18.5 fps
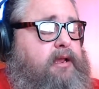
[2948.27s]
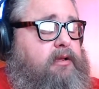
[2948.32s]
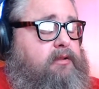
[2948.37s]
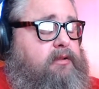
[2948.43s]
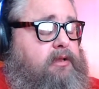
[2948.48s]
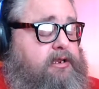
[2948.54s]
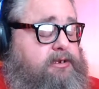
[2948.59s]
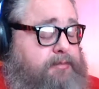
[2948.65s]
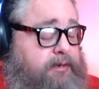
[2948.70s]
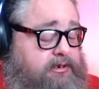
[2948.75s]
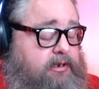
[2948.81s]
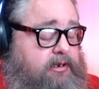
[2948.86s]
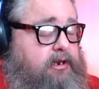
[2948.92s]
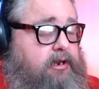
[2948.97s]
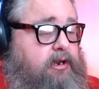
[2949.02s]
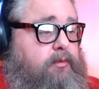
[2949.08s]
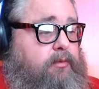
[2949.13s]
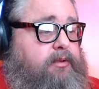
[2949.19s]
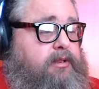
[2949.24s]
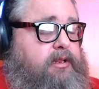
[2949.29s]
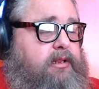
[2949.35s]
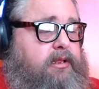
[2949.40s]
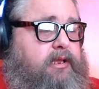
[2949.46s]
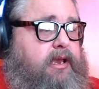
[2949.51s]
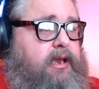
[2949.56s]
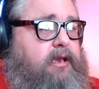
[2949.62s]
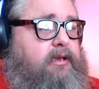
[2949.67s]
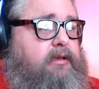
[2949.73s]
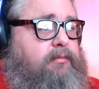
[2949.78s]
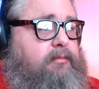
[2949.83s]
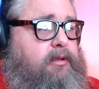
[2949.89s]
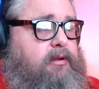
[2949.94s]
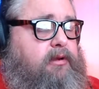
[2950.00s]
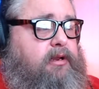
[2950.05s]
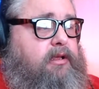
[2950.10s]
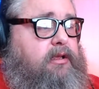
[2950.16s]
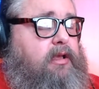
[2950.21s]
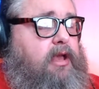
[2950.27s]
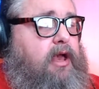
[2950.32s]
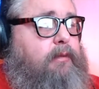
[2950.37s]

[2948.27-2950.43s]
especially, within the gay community.